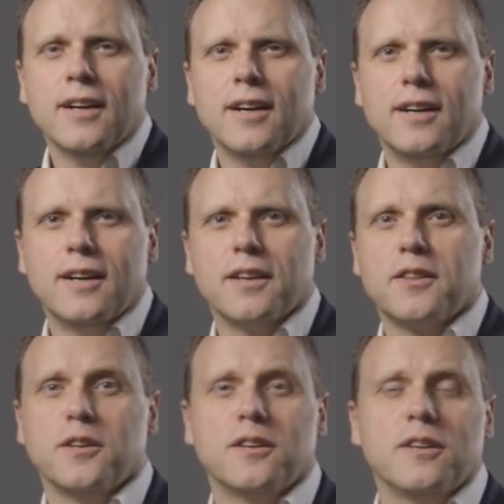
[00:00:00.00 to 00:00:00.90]

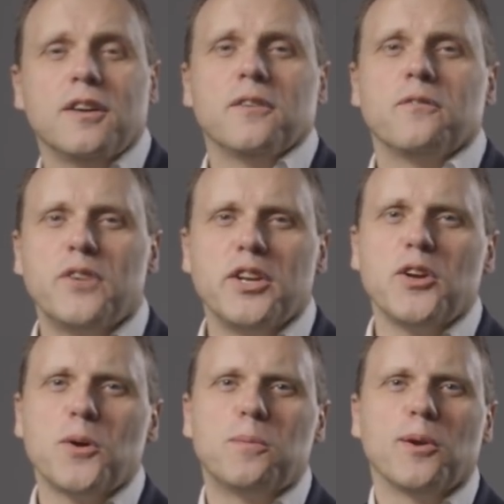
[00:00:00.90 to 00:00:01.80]
the
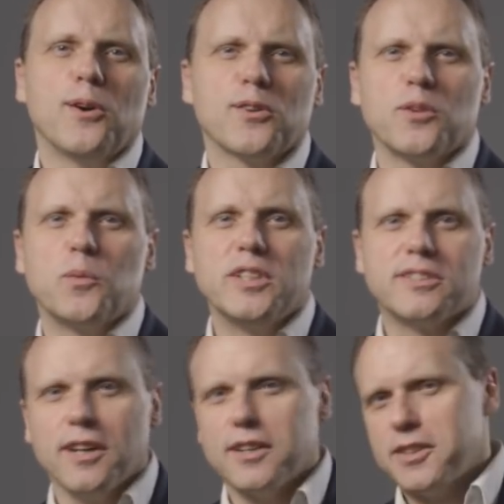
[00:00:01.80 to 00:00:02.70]
video blog that we
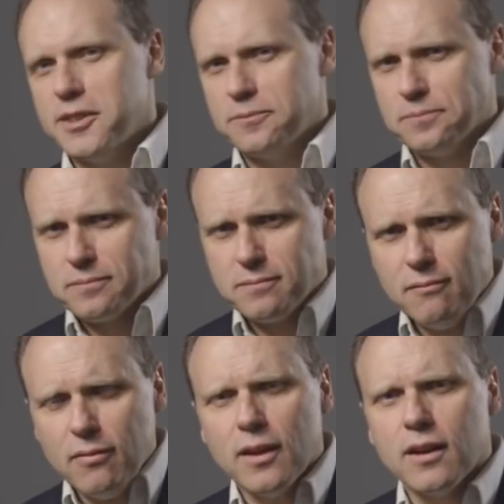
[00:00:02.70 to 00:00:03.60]
started
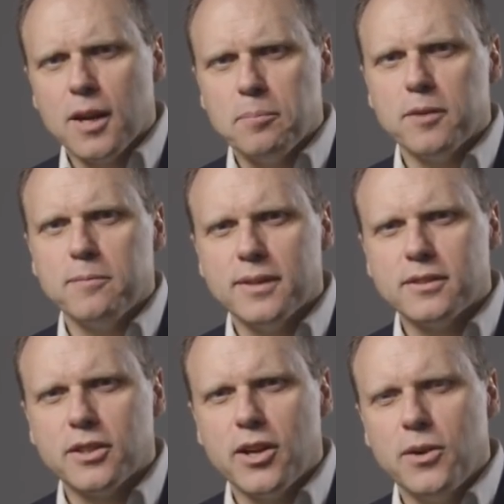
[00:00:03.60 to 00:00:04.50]
a couple of
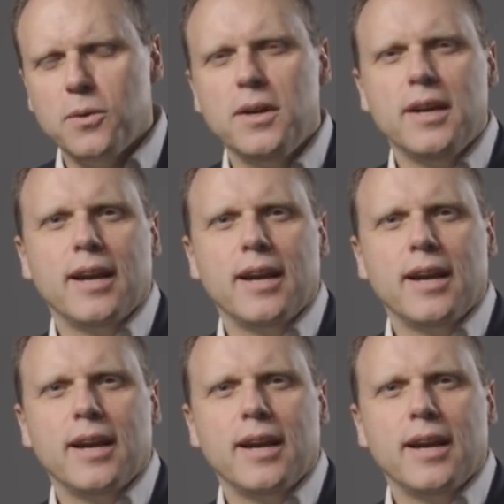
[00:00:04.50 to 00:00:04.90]
months ago,